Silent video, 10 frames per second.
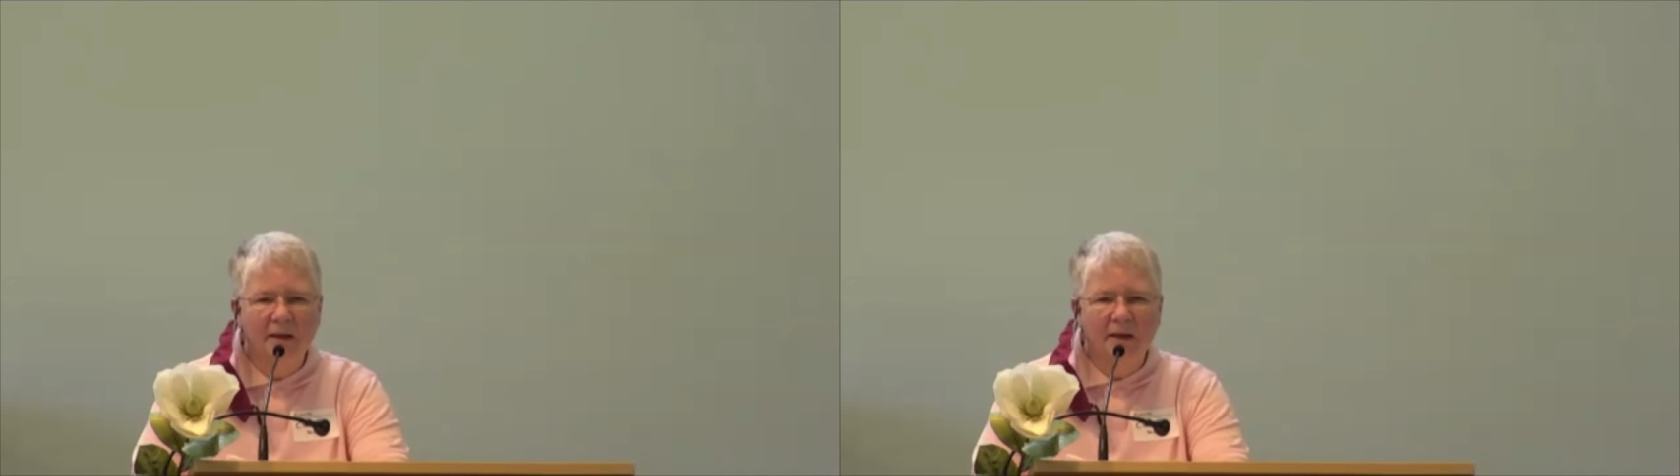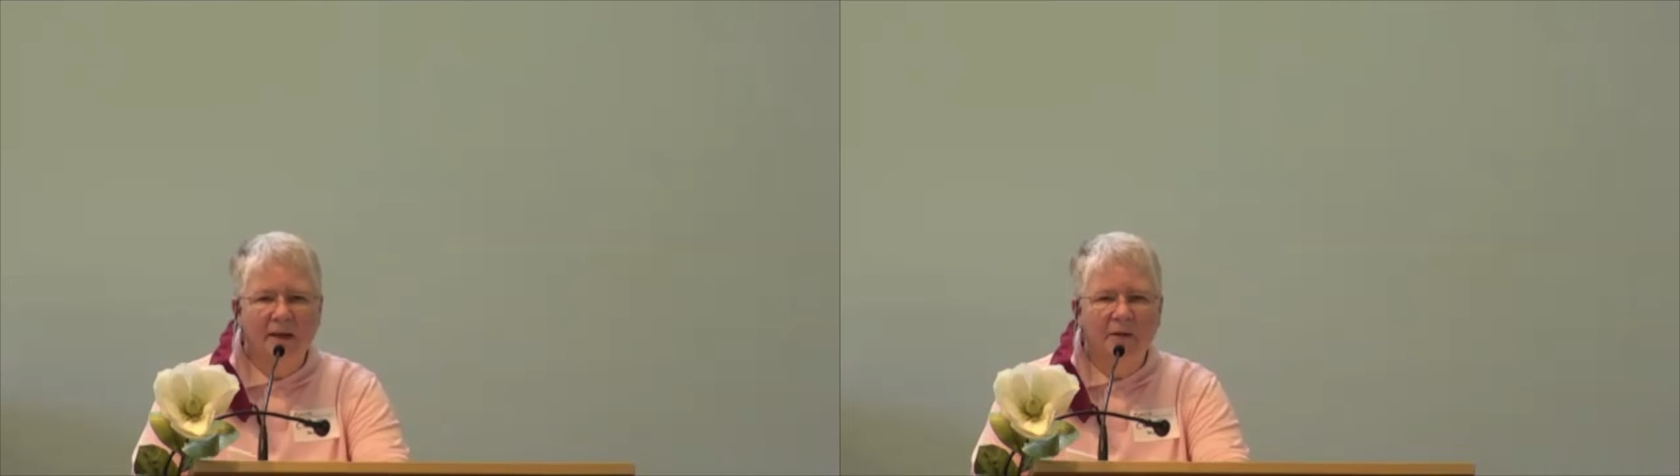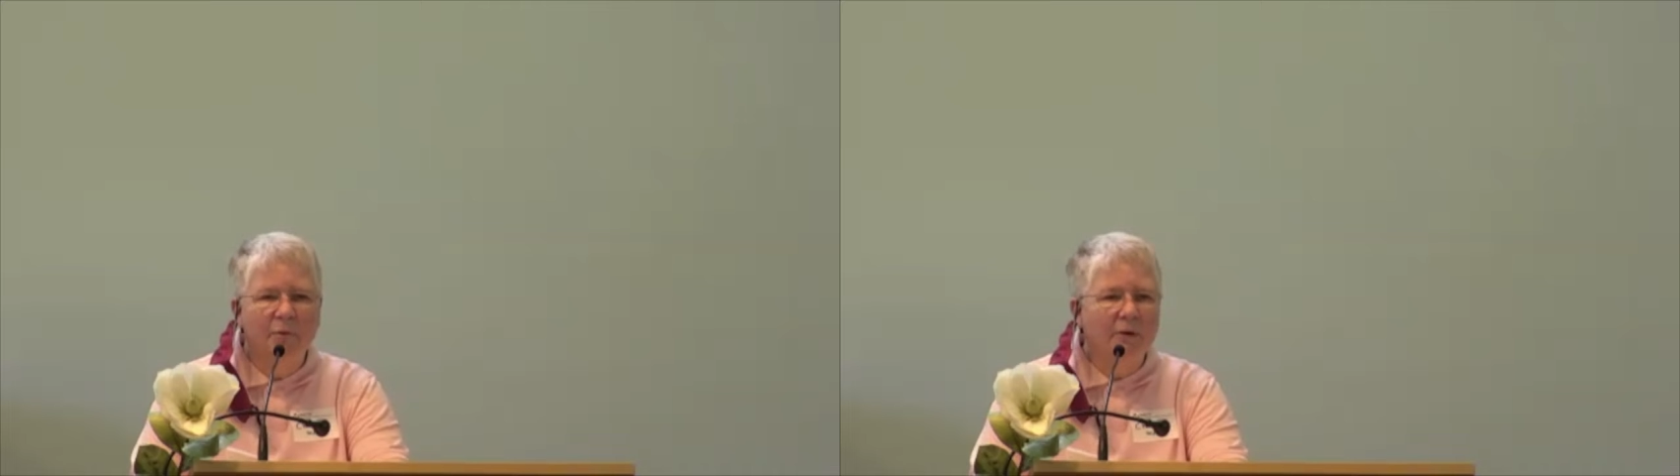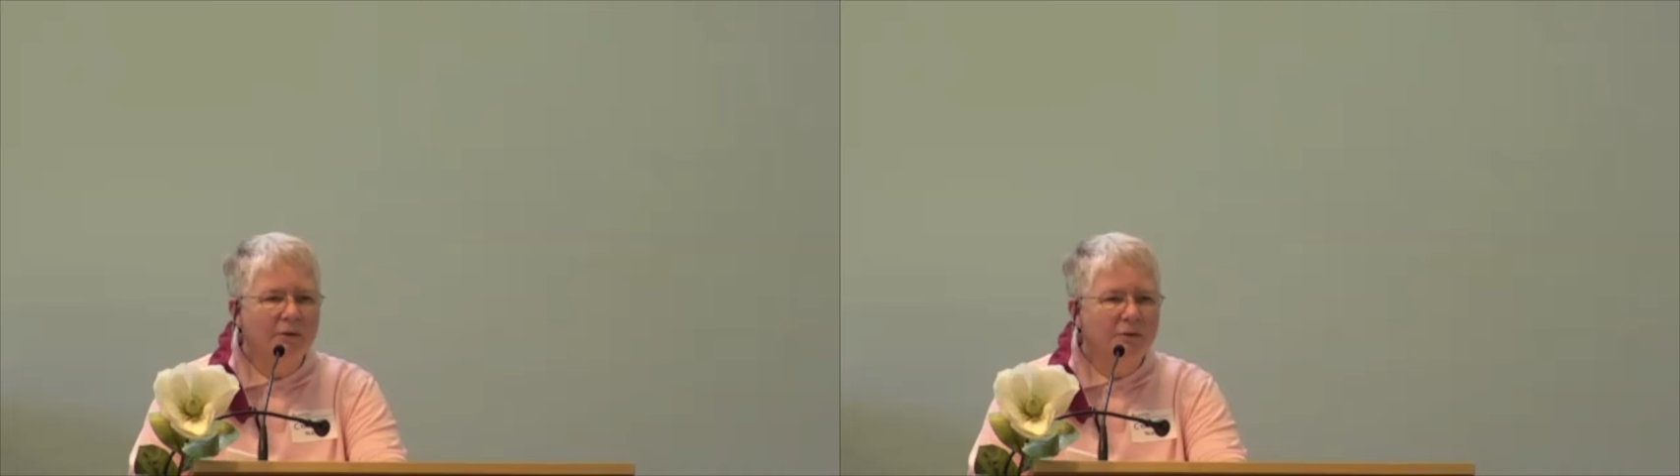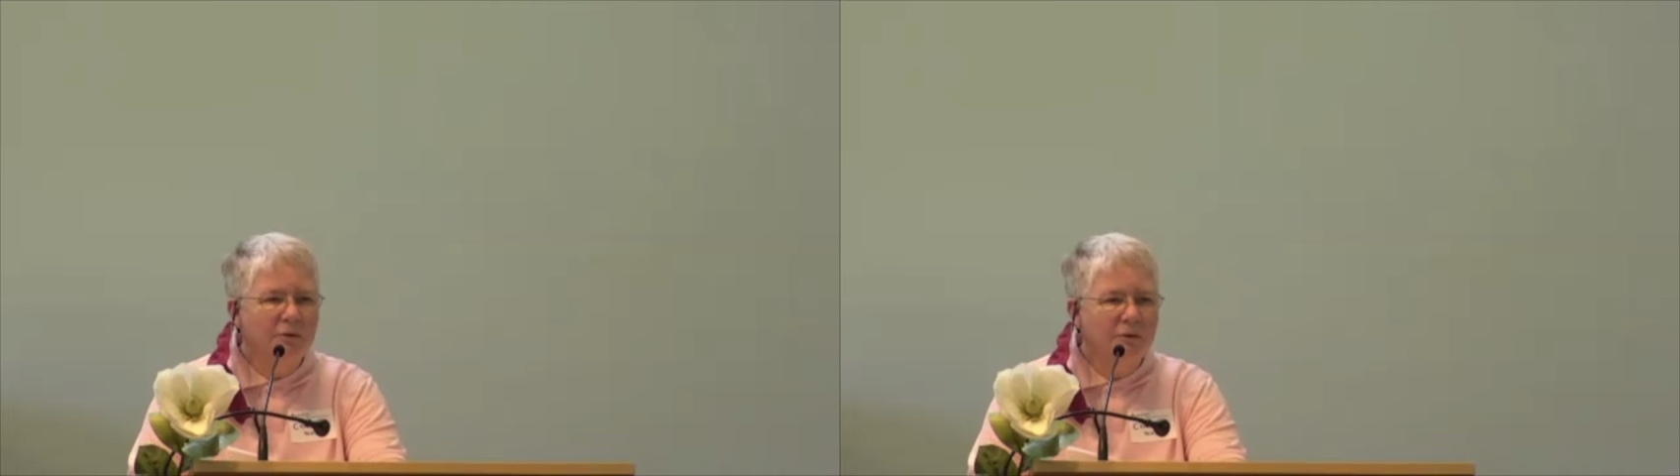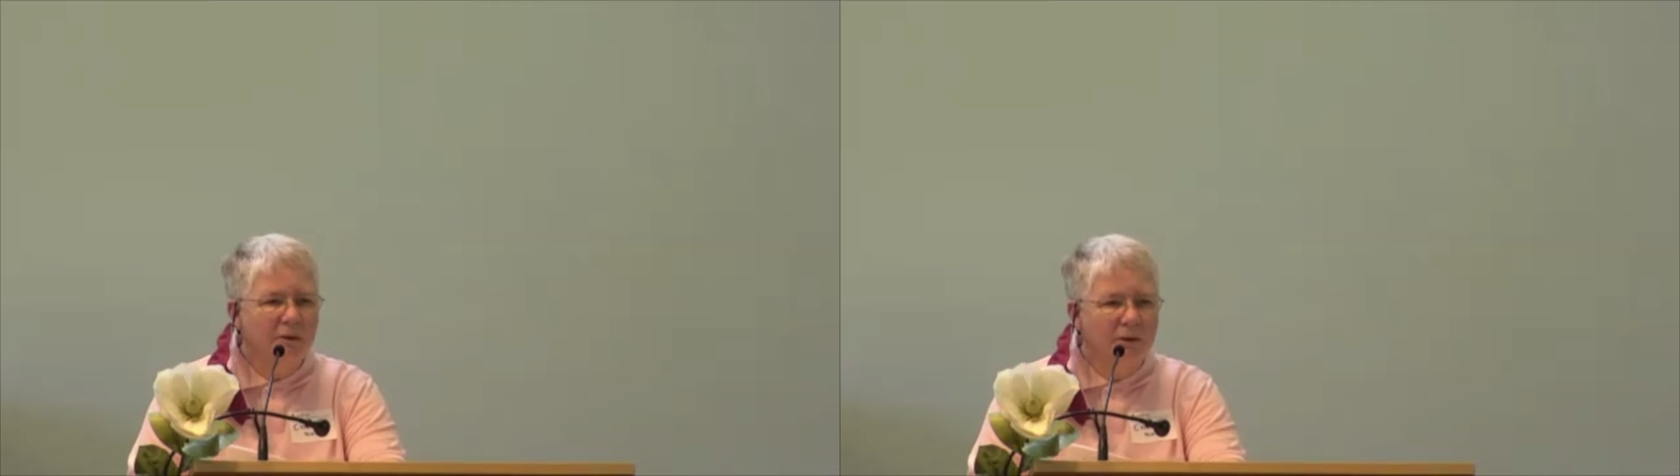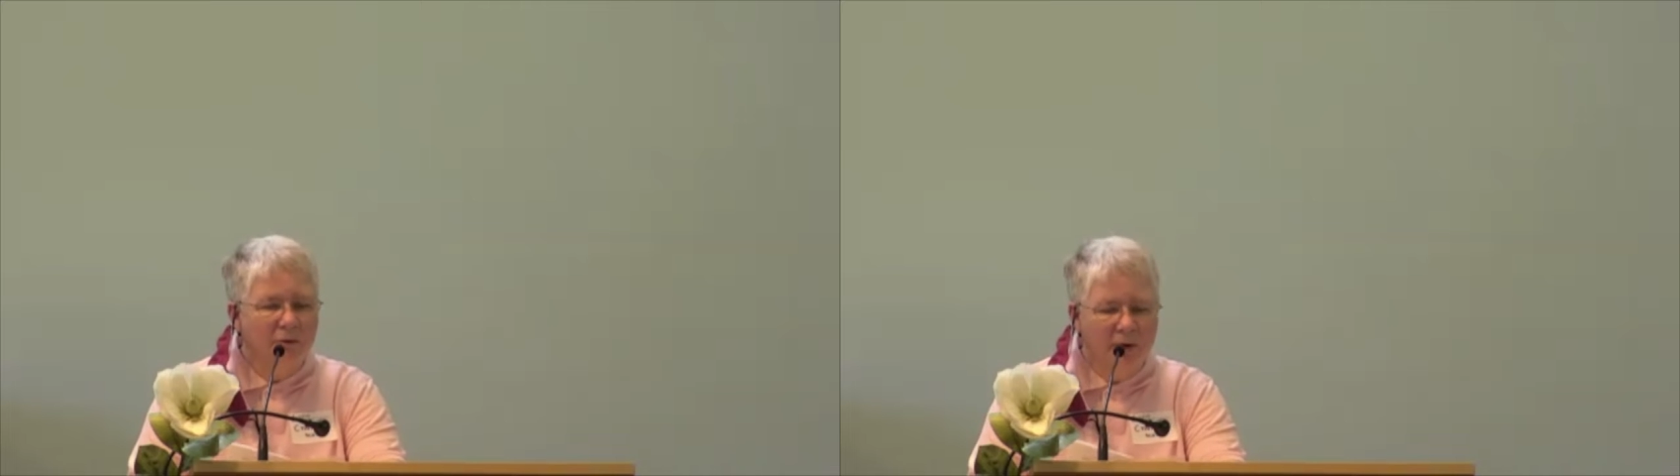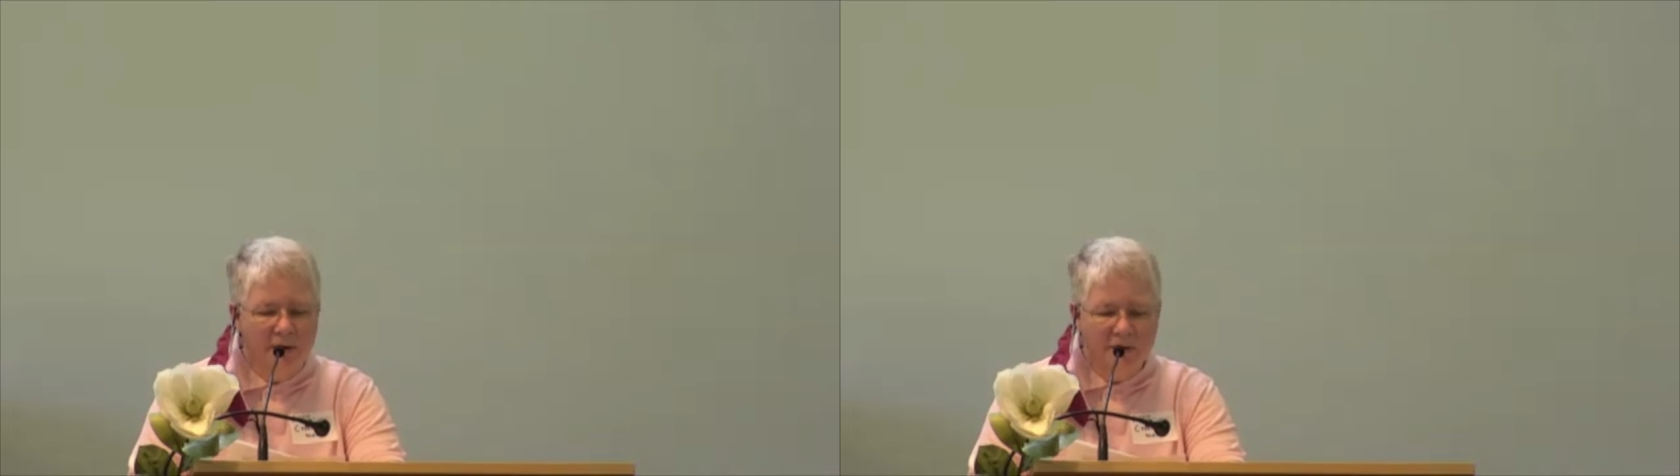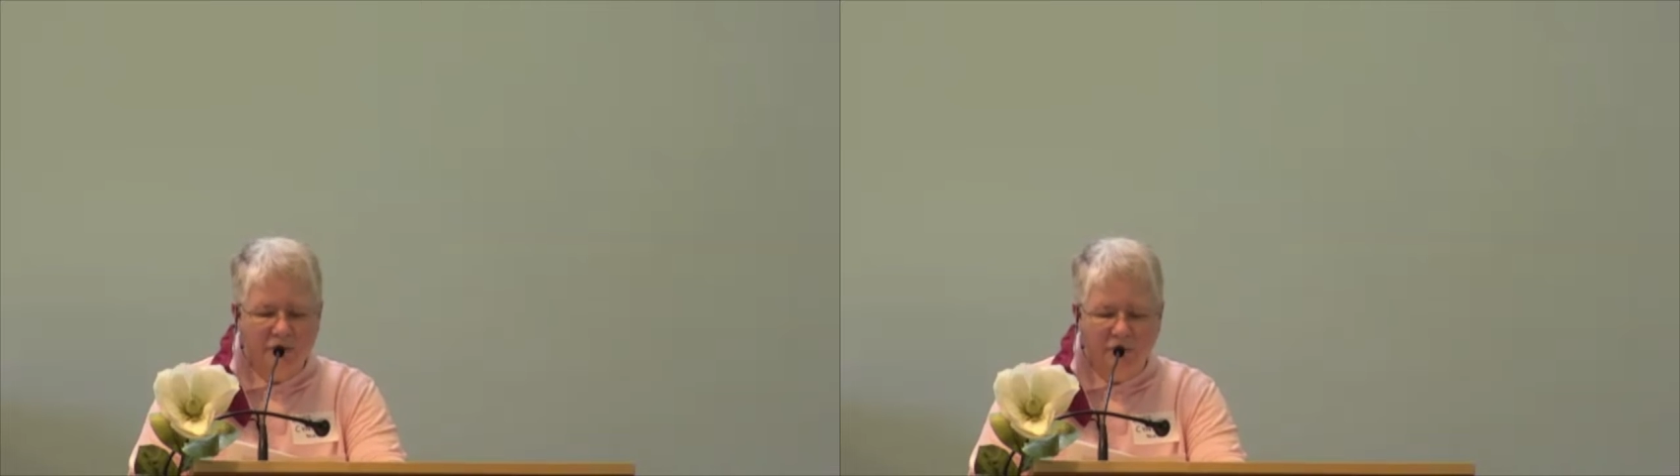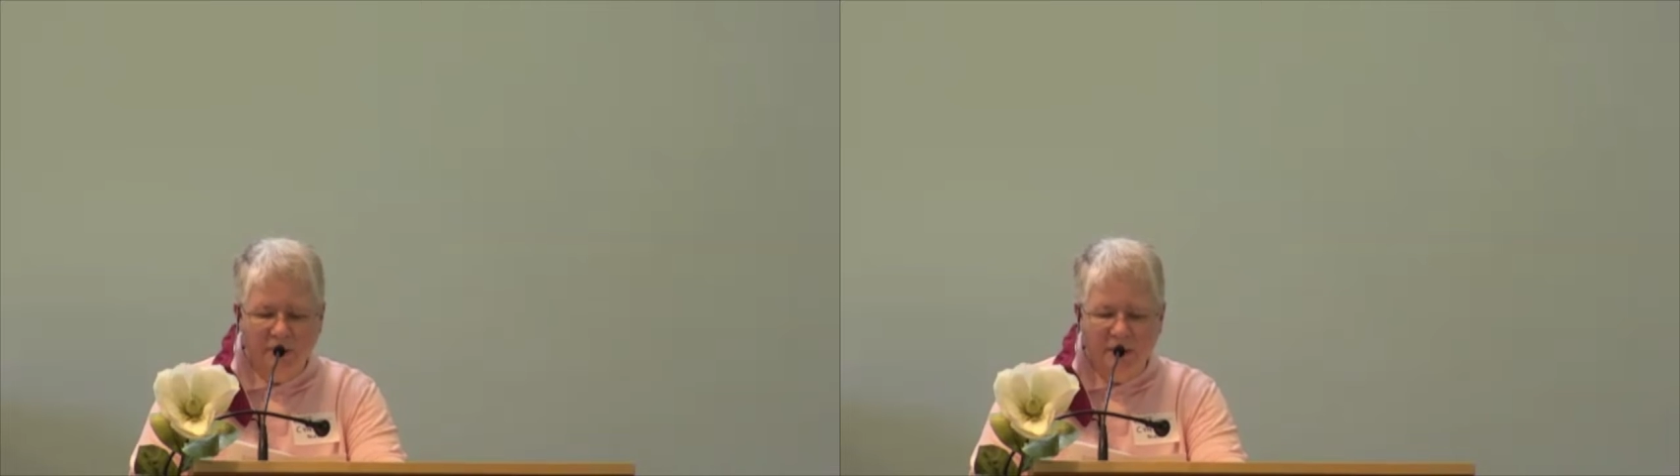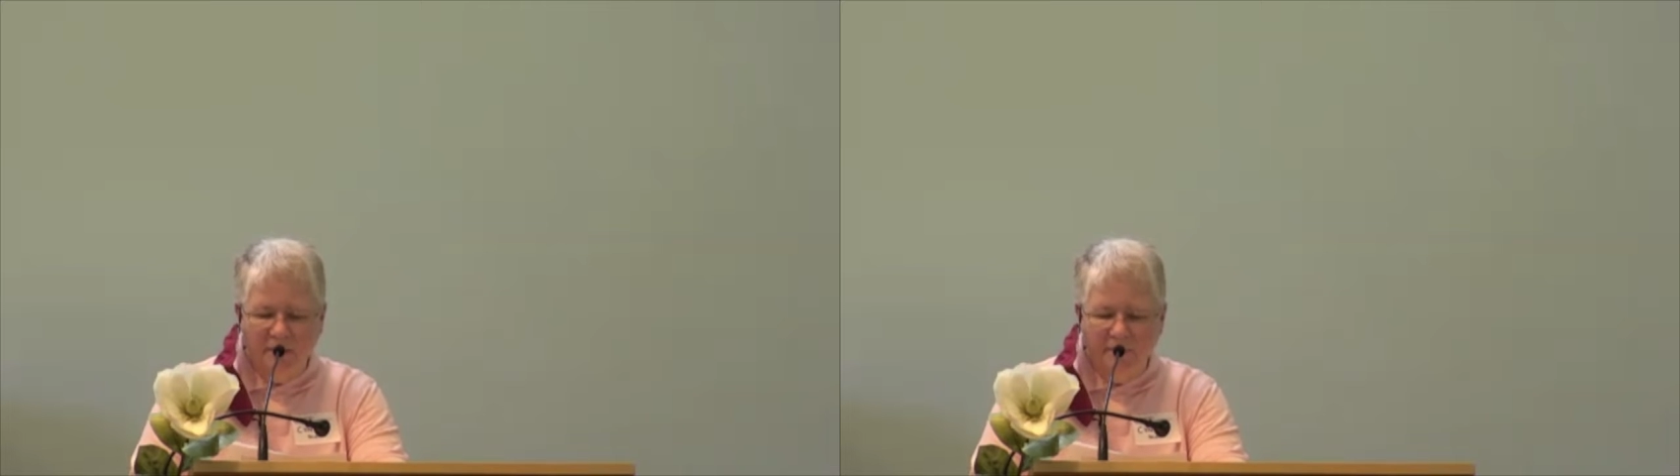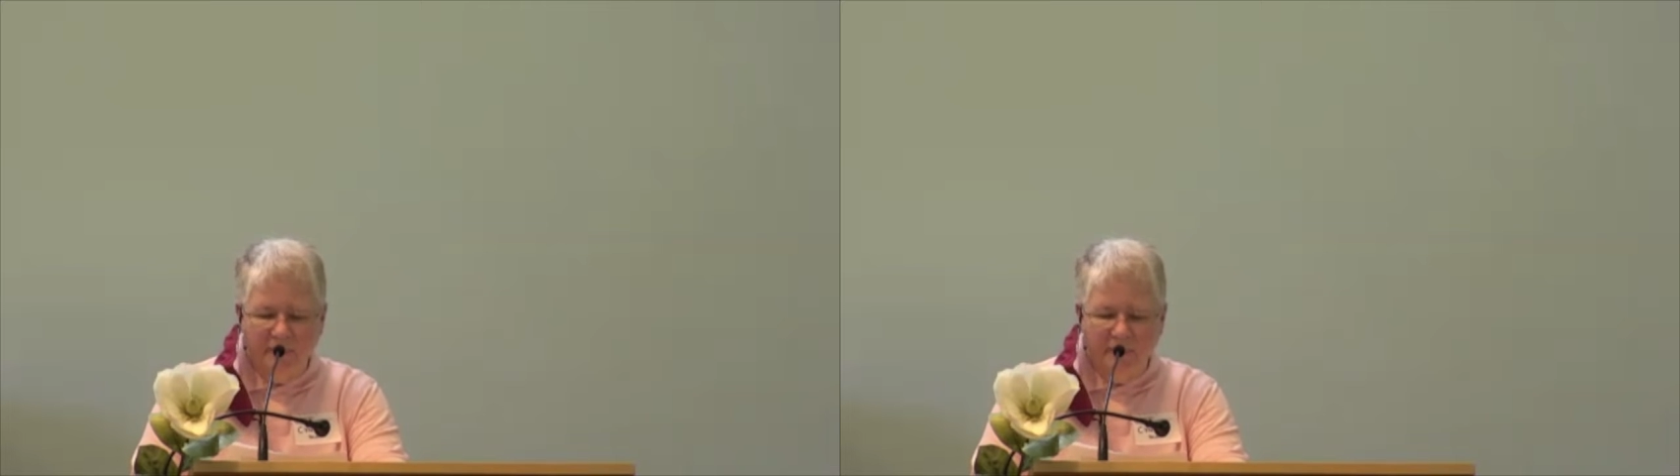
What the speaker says: and an orchard across from it,